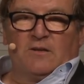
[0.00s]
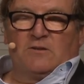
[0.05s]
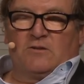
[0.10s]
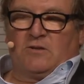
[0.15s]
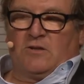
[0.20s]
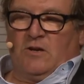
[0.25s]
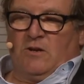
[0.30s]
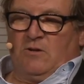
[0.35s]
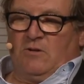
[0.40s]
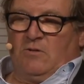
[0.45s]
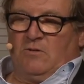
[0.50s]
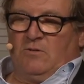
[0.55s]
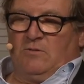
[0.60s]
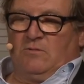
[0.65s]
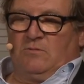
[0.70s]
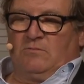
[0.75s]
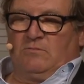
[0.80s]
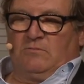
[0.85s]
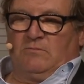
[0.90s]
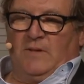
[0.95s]

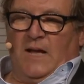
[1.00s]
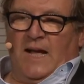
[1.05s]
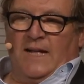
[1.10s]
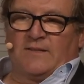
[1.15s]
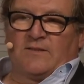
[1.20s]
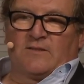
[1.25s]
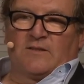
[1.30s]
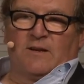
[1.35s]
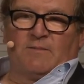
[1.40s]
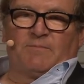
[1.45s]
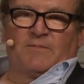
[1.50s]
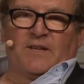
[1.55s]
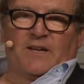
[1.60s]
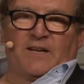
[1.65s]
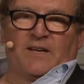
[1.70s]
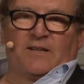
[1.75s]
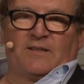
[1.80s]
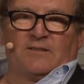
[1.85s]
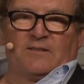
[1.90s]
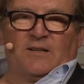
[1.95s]
so that's
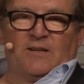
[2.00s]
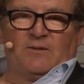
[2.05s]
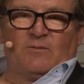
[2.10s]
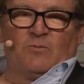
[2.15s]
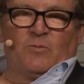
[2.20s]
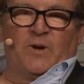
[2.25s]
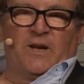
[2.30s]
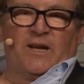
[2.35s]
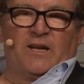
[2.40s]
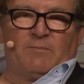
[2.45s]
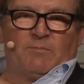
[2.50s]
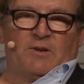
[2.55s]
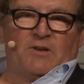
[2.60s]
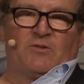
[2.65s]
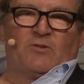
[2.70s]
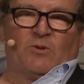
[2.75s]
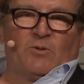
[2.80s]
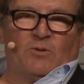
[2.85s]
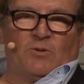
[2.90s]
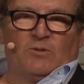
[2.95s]
something that we had been
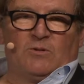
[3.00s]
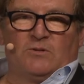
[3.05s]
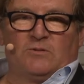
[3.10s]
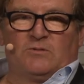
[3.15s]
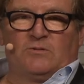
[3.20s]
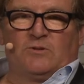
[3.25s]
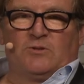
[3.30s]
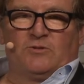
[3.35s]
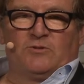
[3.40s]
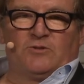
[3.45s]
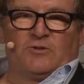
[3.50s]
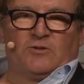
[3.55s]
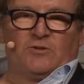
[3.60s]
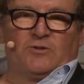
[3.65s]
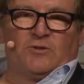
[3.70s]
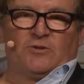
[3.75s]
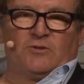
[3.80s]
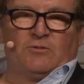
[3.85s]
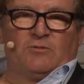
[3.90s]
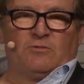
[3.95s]
told you should
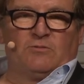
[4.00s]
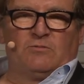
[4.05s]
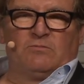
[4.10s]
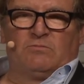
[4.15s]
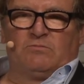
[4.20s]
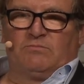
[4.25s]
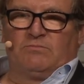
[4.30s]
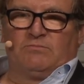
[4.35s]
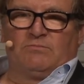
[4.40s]
do,